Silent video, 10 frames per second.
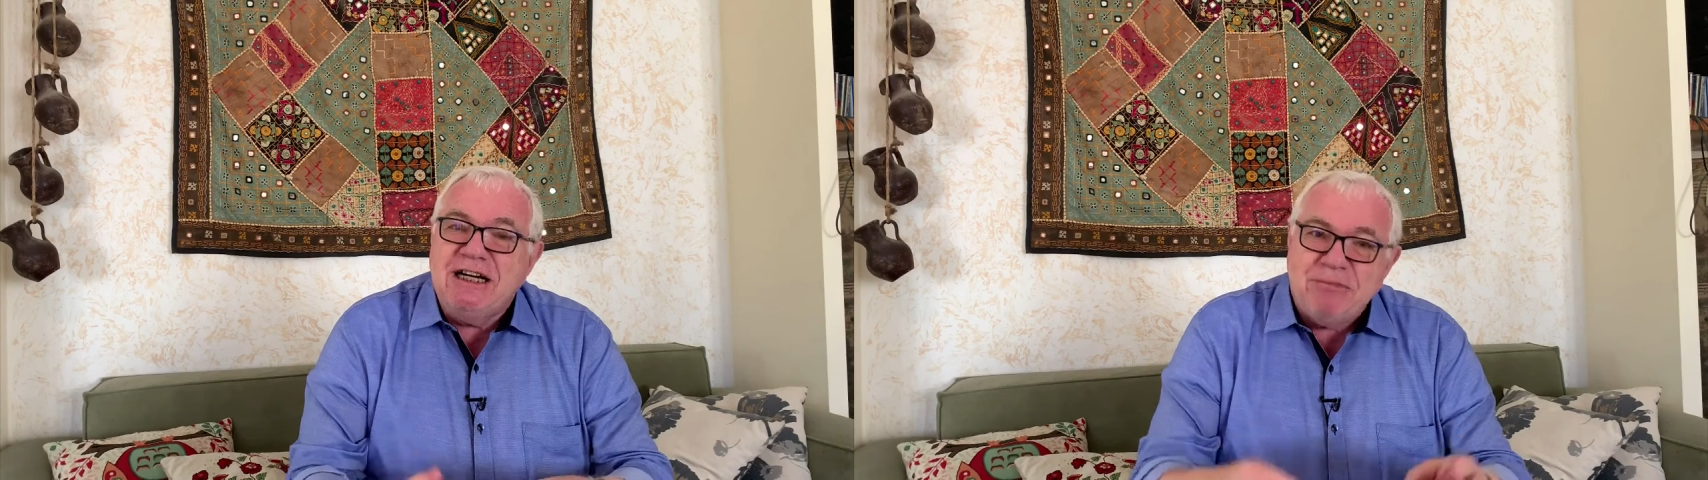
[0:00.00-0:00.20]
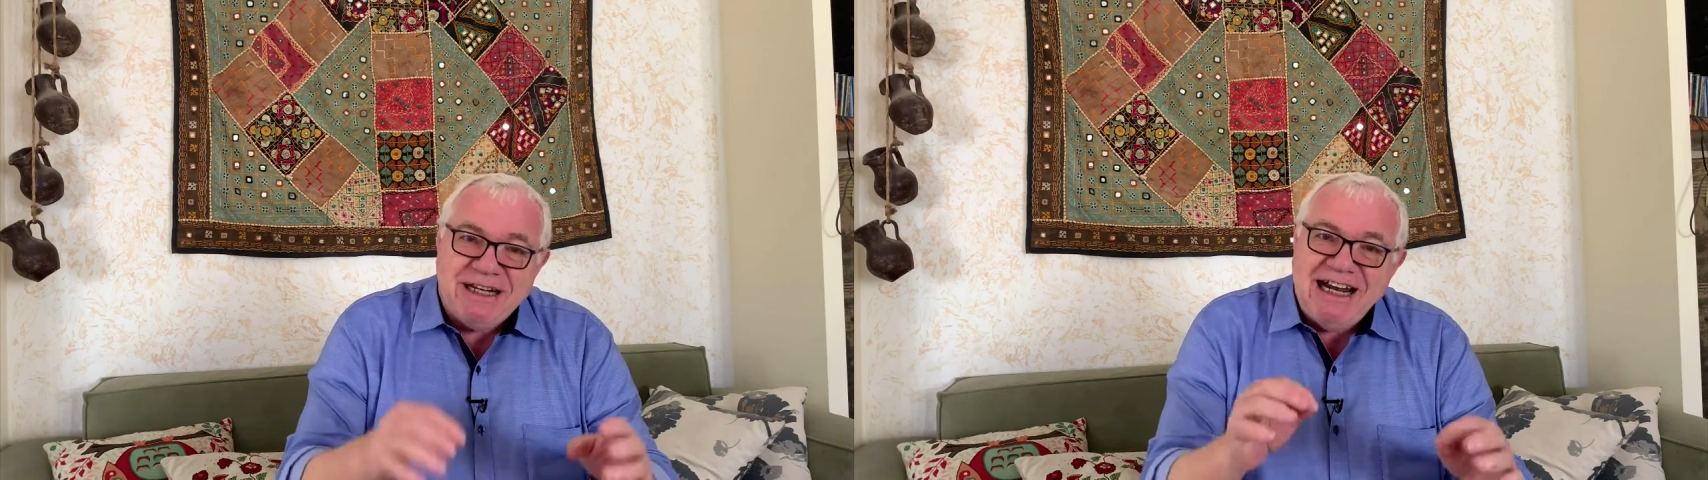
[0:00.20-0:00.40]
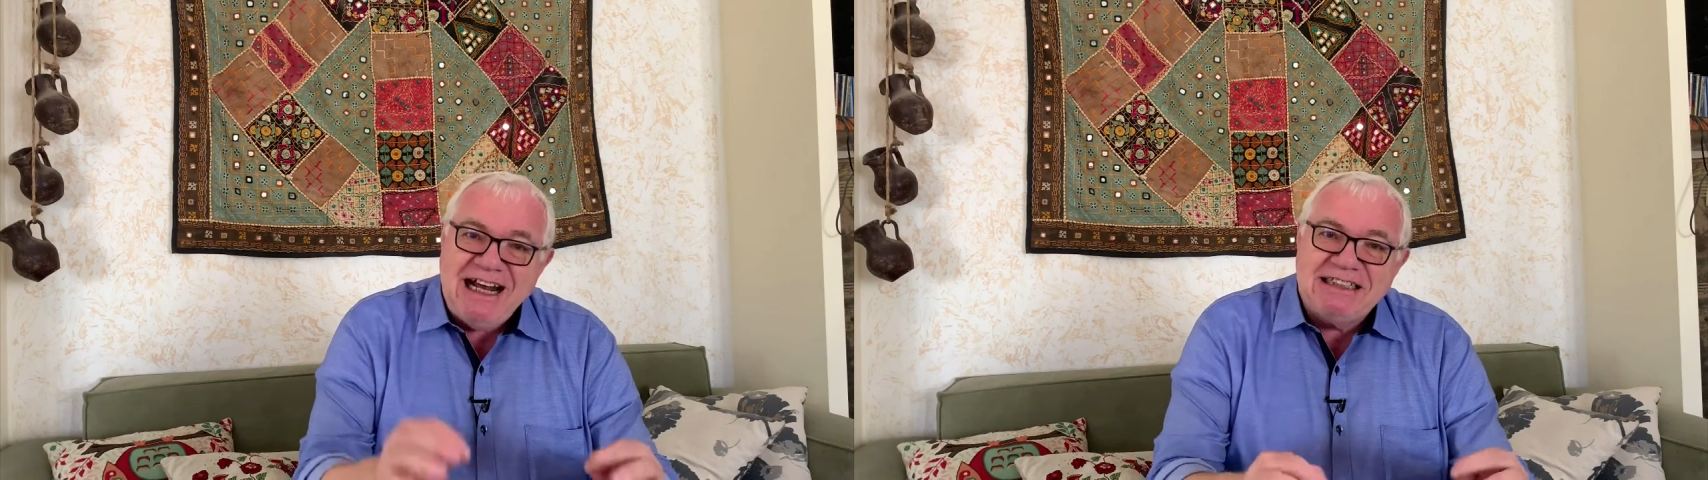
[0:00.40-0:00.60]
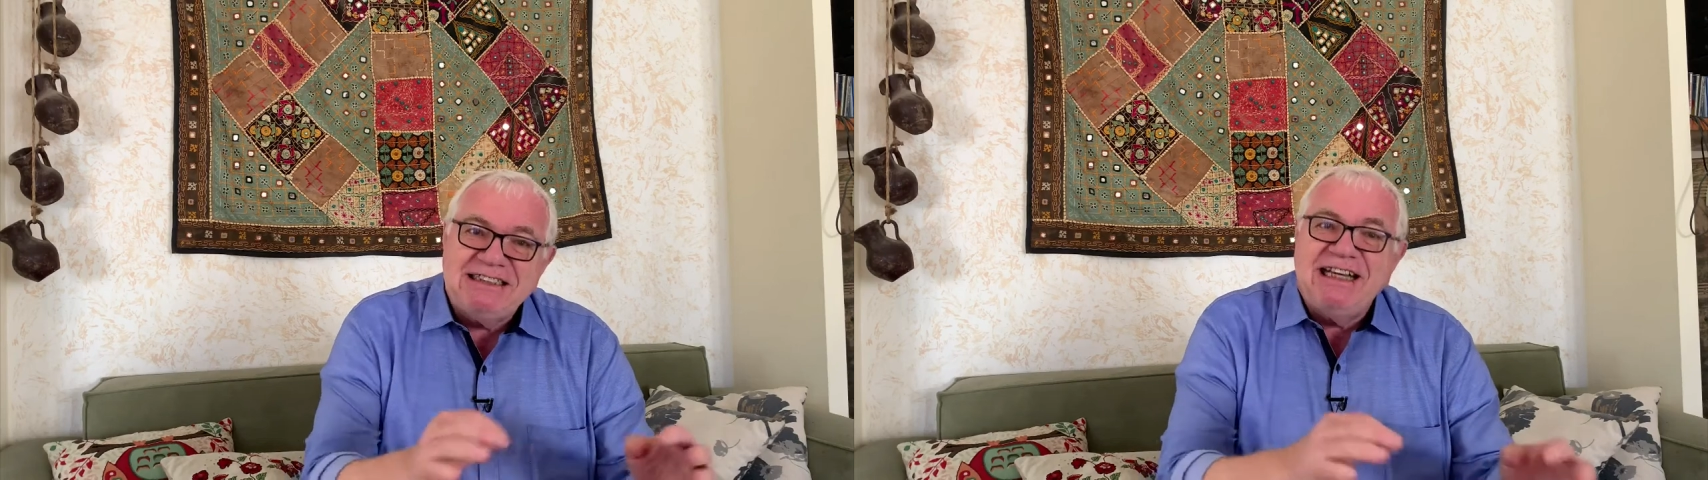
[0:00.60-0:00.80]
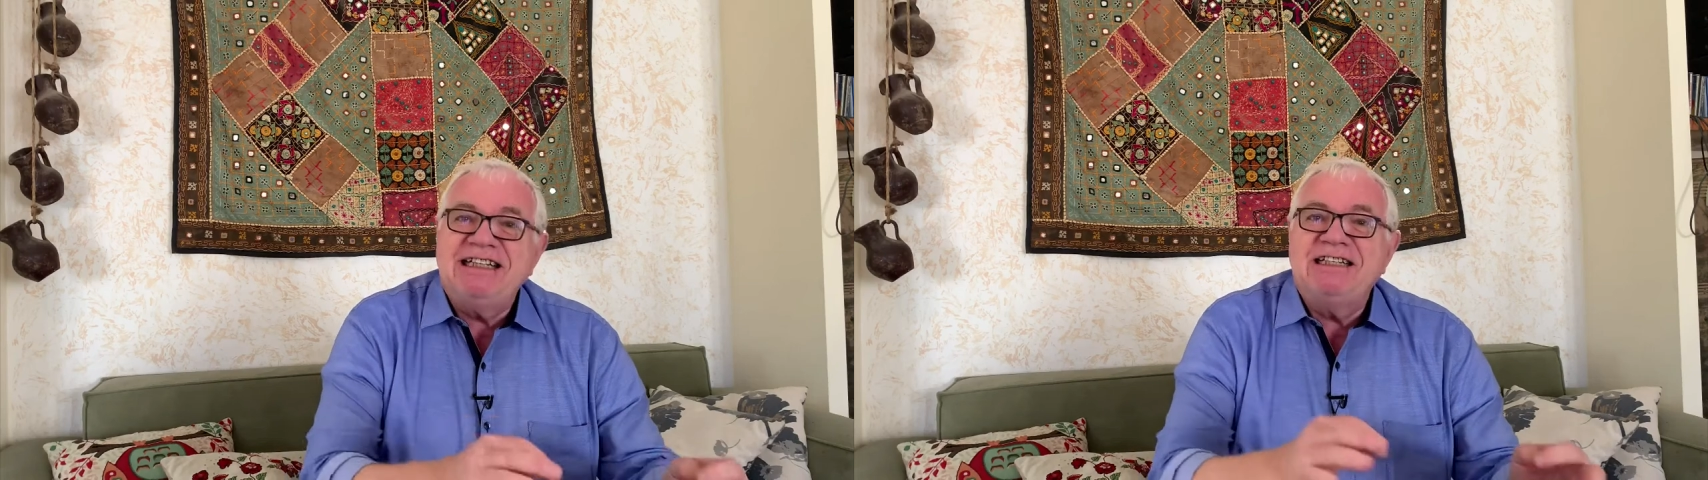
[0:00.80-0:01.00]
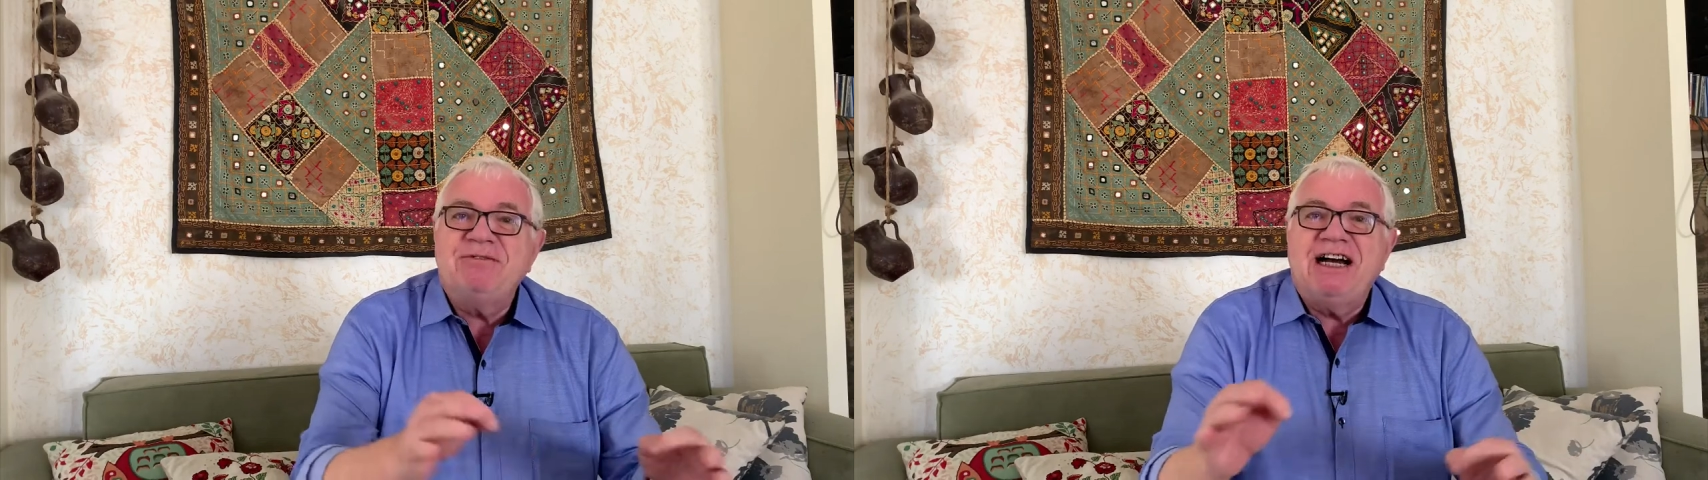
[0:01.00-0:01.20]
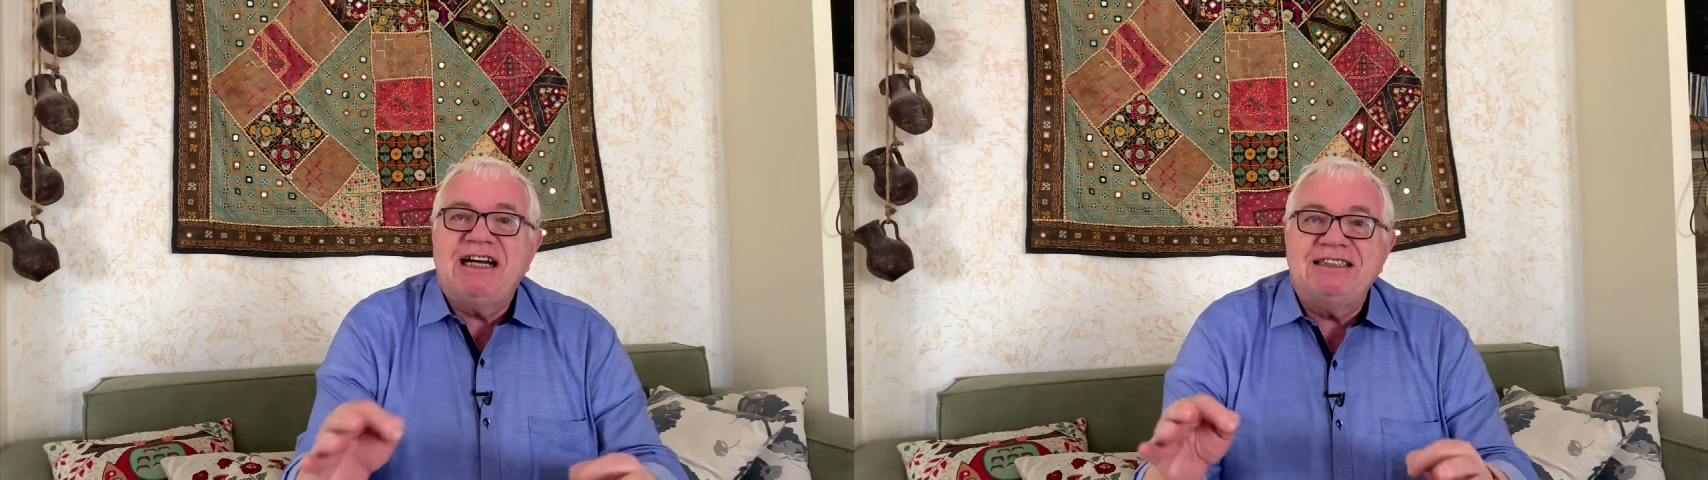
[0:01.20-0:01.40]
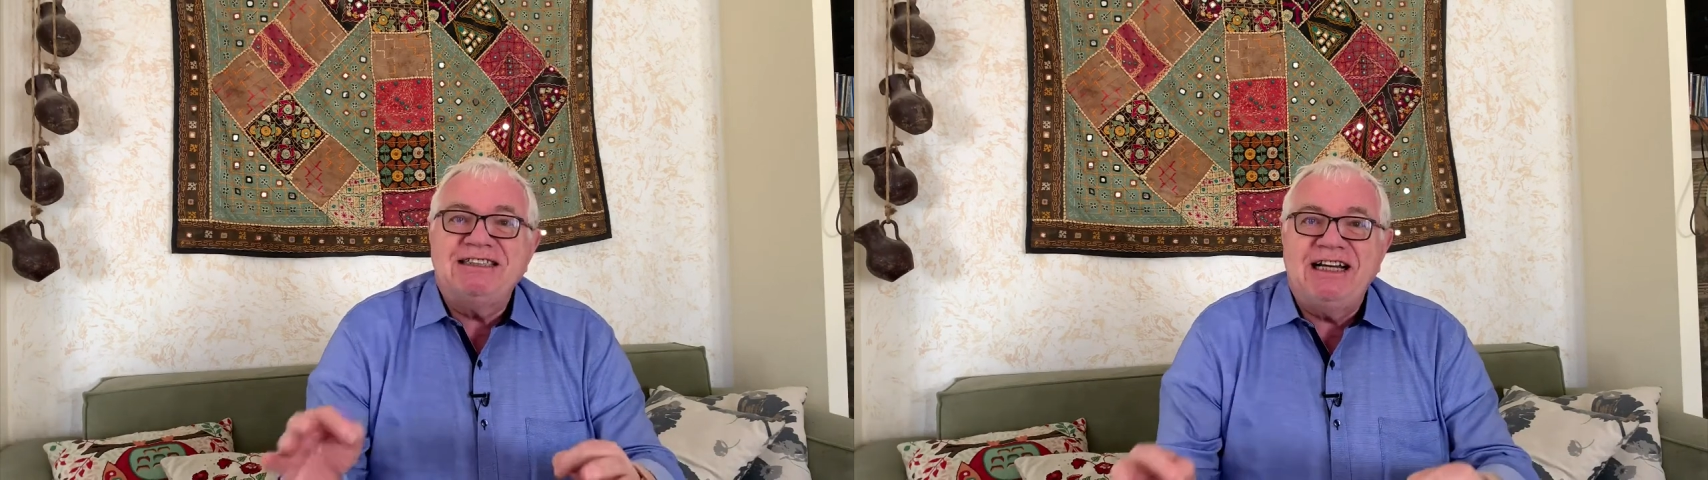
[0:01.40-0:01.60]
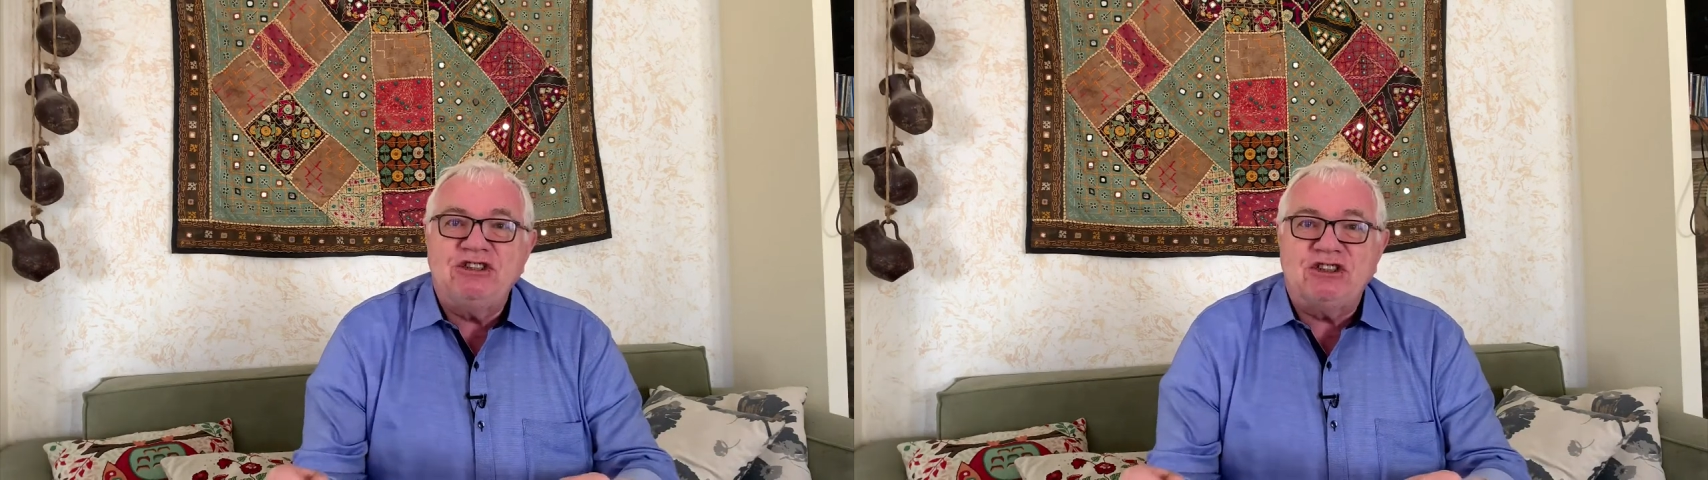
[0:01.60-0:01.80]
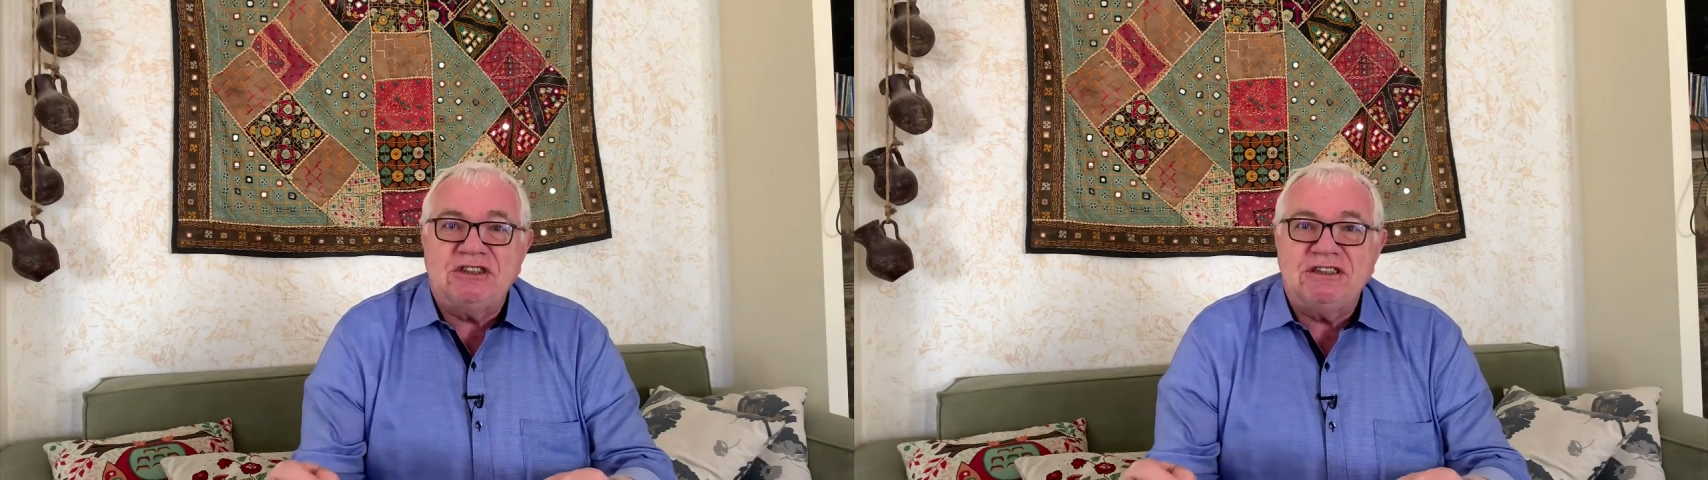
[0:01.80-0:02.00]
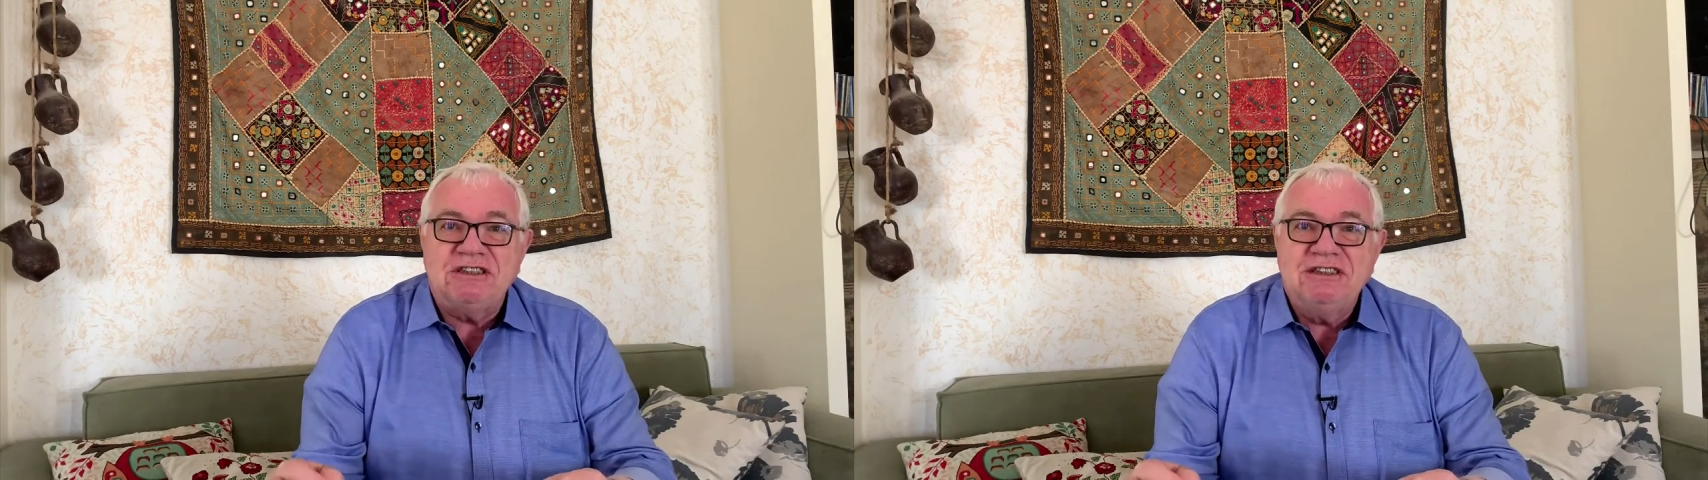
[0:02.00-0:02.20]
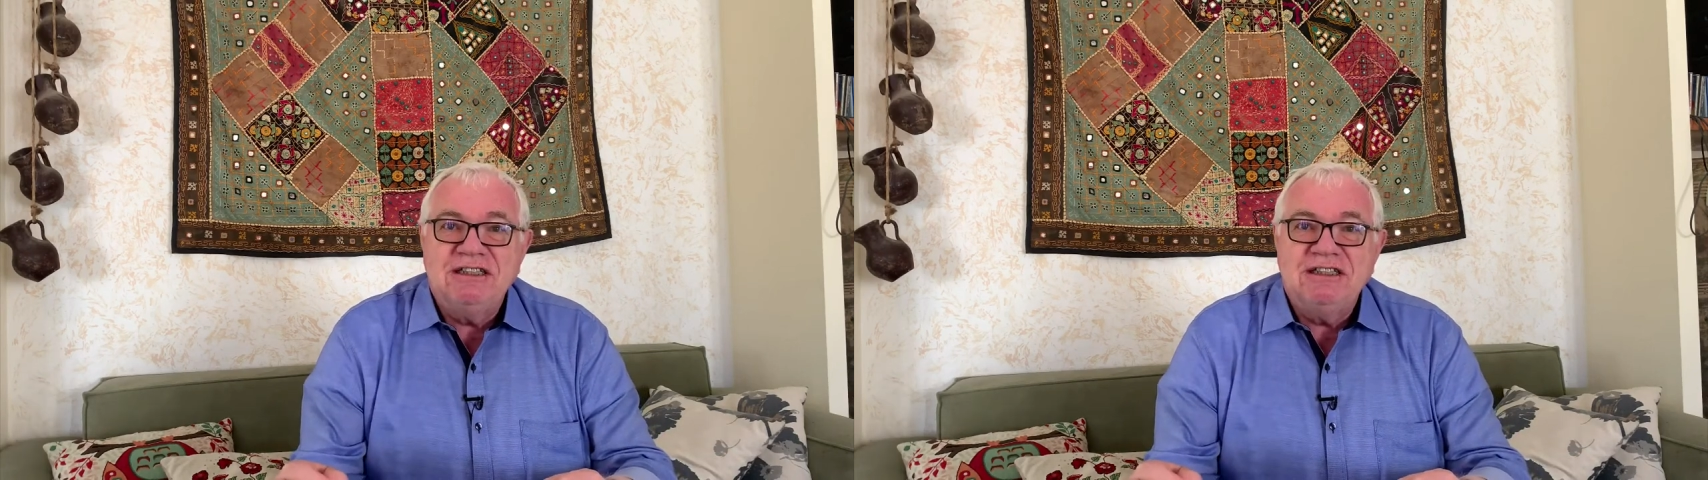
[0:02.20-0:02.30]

But it has negative connotations